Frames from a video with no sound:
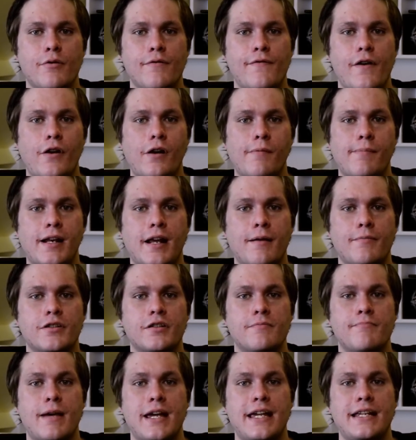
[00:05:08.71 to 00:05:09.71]
have only been able to
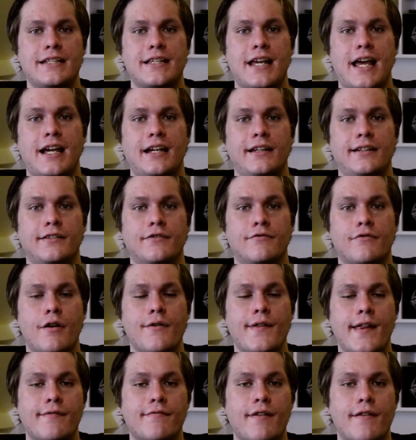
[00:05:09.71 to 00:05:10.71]
maintain and grow
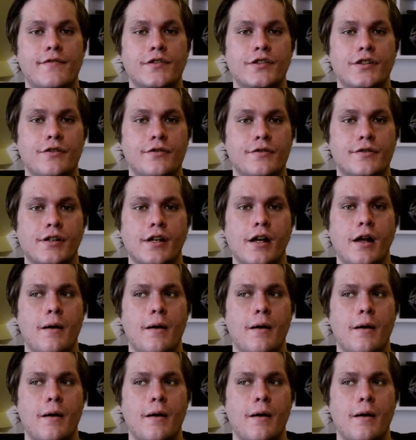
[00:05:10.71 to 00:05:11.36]
their revenues